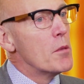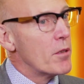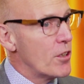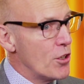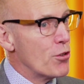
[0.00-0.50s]

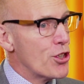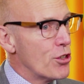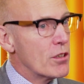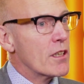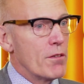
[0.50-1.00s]
but that you
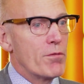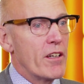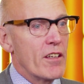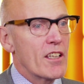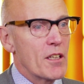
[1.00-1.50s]
should give
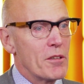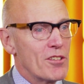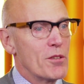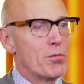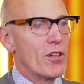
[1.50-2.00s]
radiotherapy
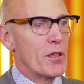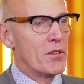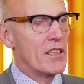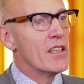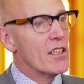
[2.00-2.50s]
to the primary